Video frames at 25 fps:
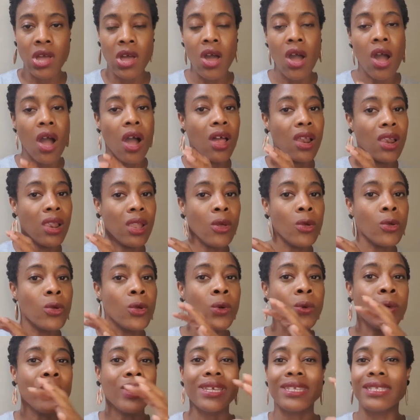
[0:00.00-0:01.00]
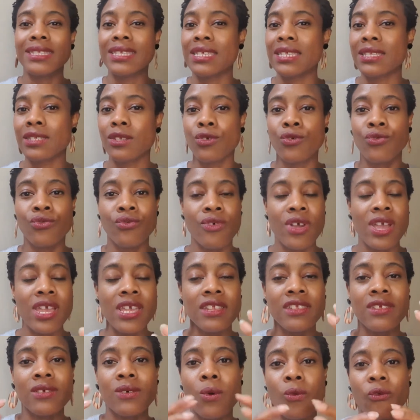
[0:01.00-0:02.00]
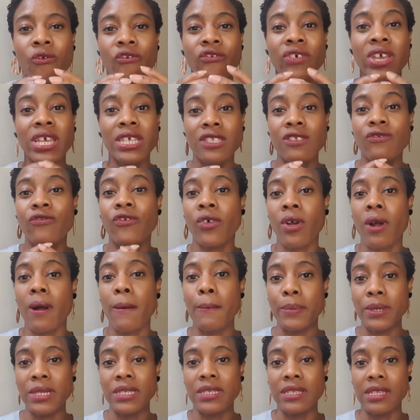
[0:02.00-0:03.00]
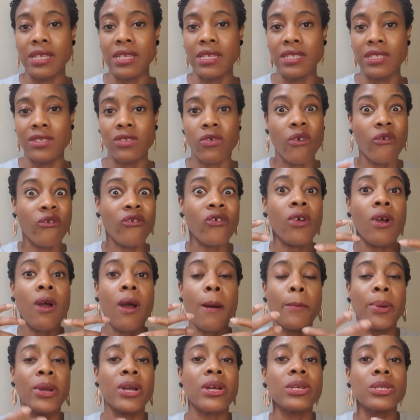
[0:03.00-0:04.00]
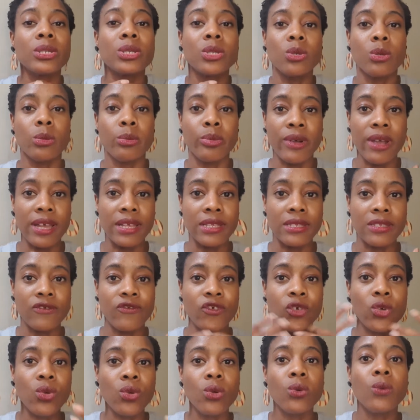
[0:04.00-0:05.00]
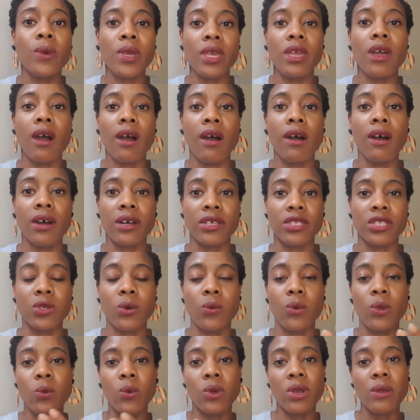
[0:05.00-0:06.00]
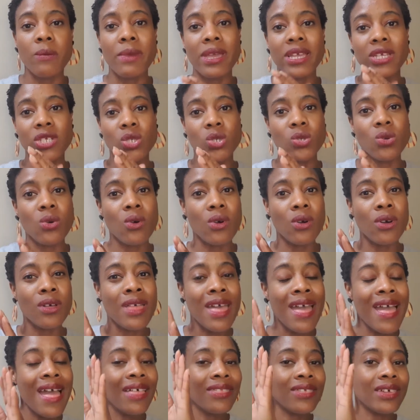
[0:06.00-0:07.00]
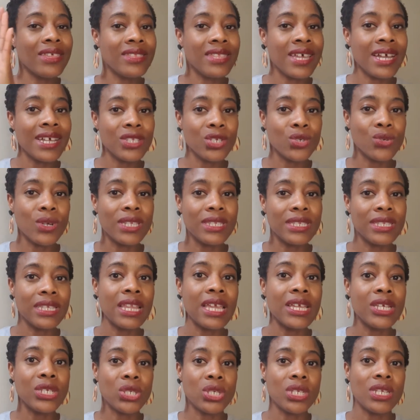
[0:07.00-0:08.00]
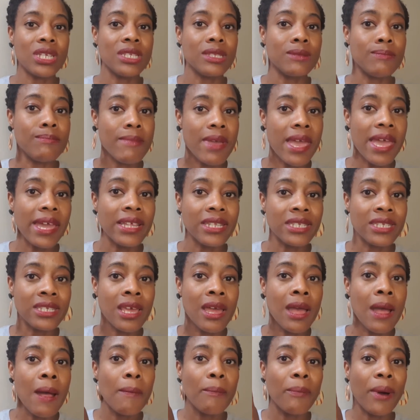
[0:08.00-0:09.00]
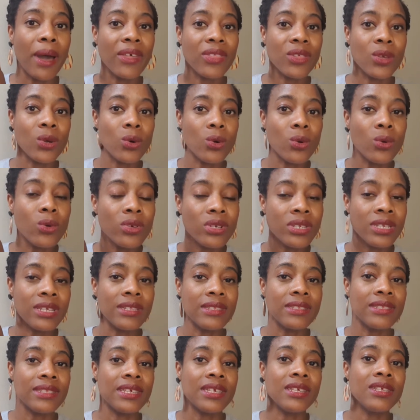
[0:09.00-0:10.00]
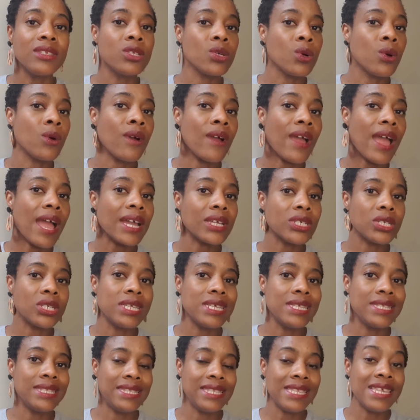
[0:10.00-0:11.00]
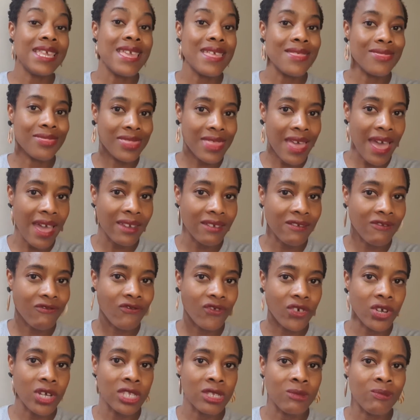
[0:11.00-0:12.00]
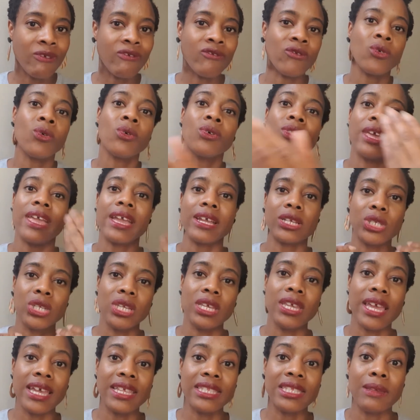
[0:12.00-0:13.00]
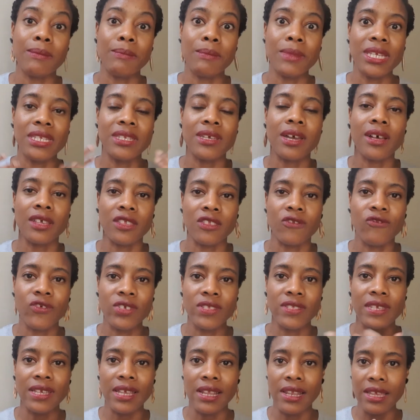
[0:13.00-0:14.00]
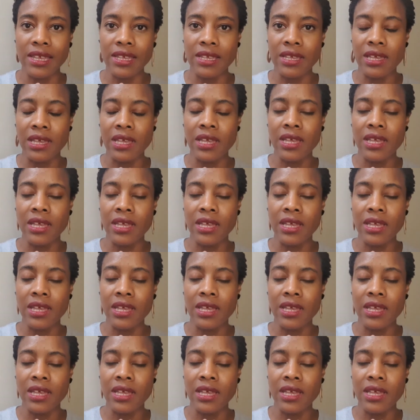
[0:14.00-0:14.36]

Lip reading: Our logo is a great face for our business, for our personal brands, for who we are. So we want to make sure that that translation is met by the audiences who are actually seeing that first before they actually get to meet us physically.